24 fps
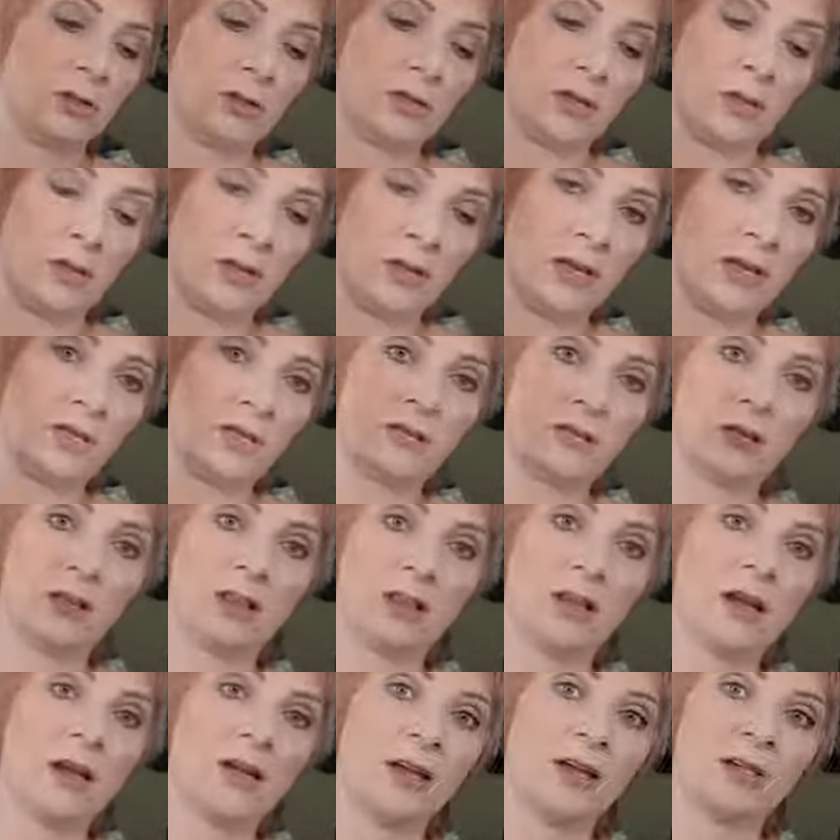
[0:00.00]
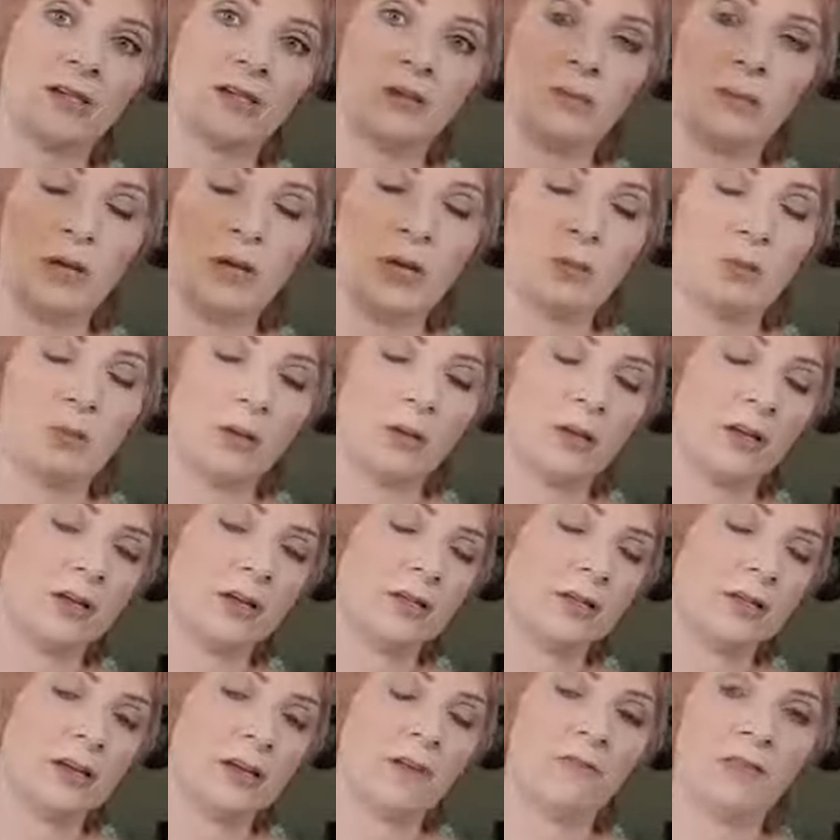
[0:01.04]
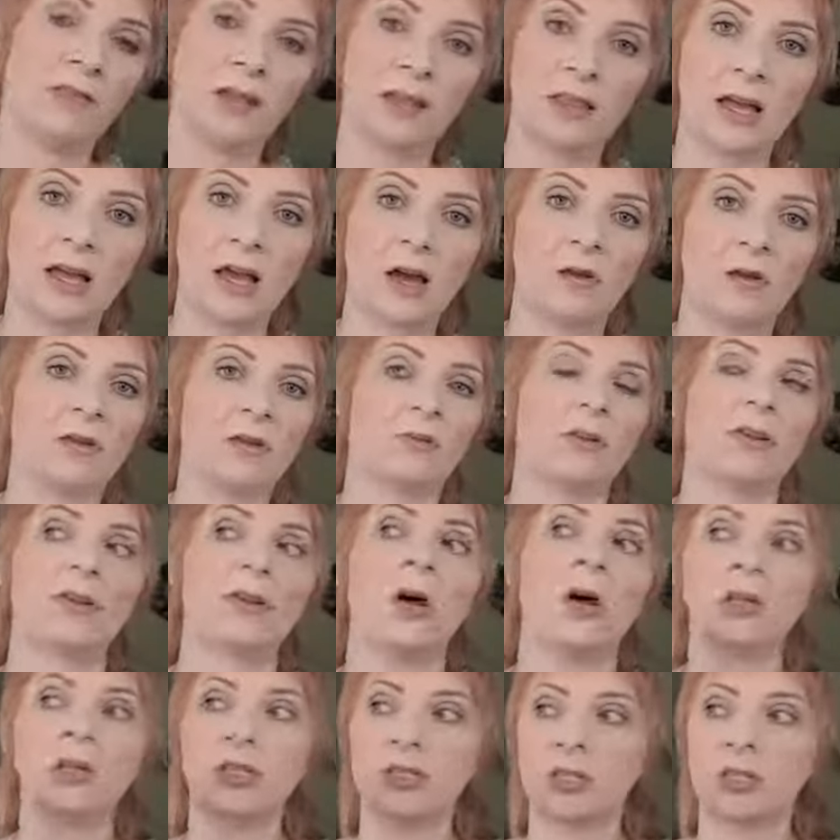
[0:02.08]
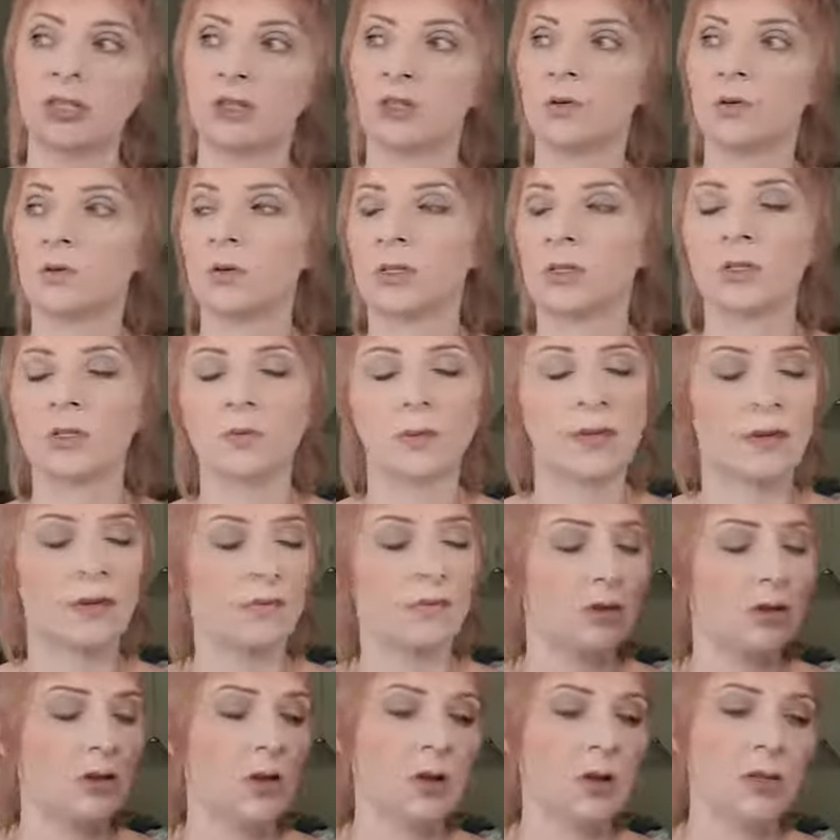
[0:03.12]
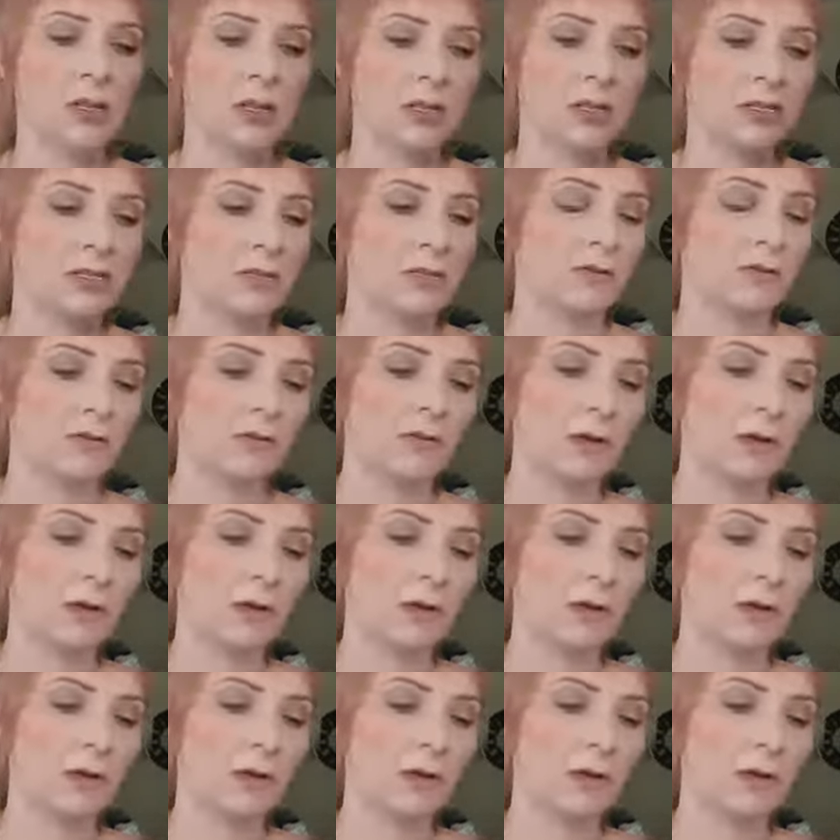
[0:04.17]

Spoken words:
that we give to clients and people and stuff like that. We give a long list of tools. We give a long list of